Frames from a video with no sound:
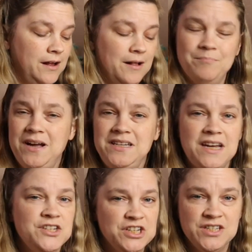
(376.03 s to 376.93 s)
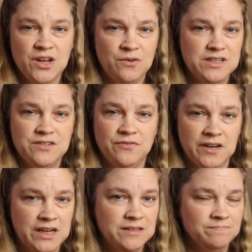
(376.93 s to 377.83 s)
My tension is always
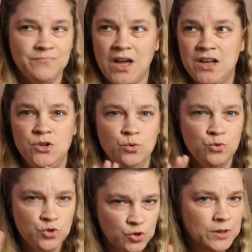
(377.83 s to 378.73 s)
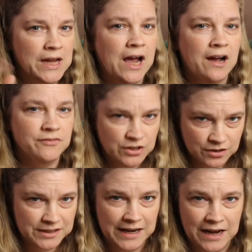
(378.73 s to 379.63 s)
funny. I usually have to hook
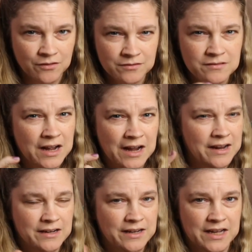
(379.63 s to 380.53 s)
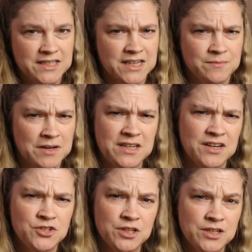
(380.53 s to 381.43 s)
down, I guess because my
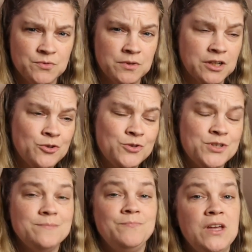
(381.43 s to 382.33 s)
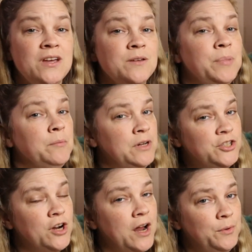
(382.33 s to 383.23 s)
tension is really loose. But I'm gonna
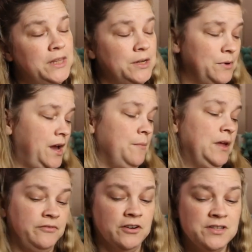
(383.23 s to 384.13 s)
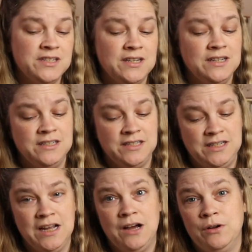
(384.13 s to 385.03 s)
try what they recommend first and see
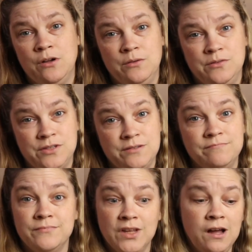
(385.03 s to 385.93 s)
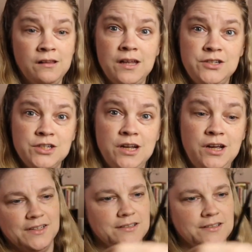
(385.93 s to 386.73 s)
how it goes. I'll let you know.